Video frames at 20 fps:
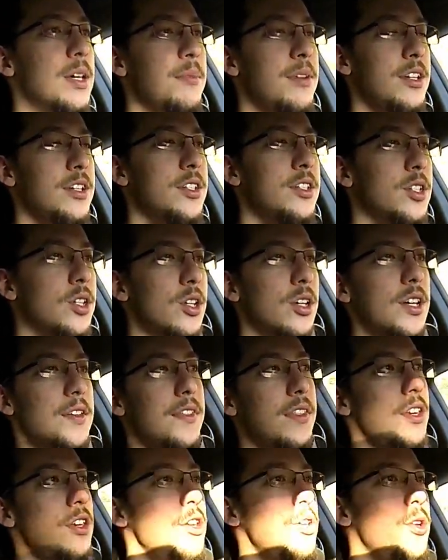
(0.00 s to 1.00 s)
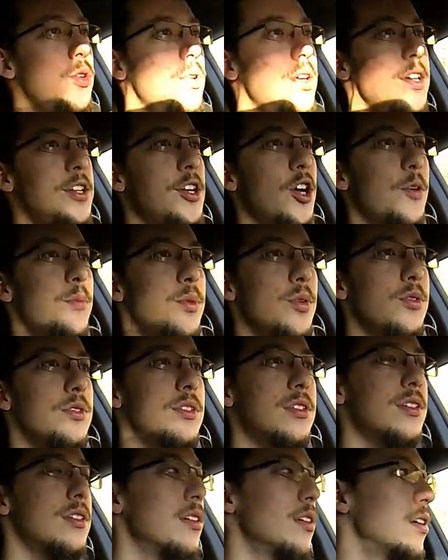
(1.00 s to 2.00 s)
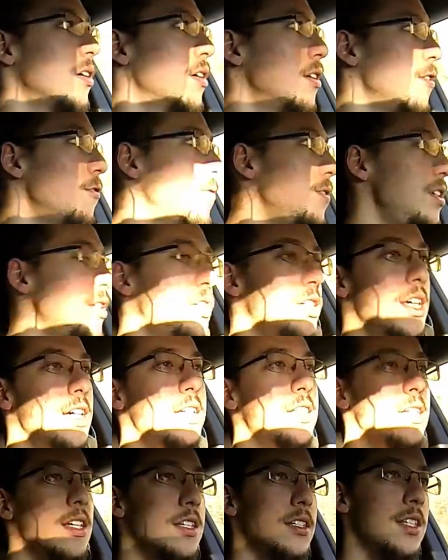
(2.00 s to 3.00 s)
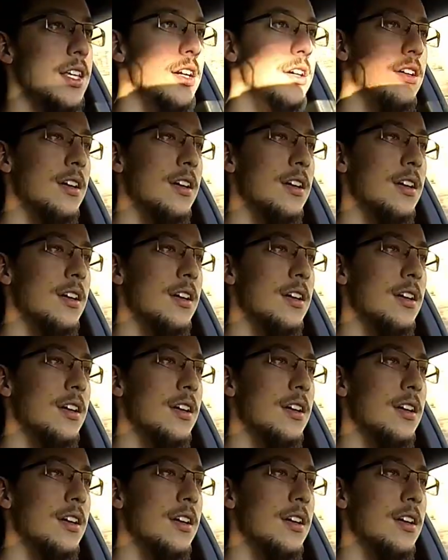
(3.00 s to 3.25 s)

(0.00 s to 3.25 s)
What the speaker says: I mean, just look at the new EcoBoost V6s that are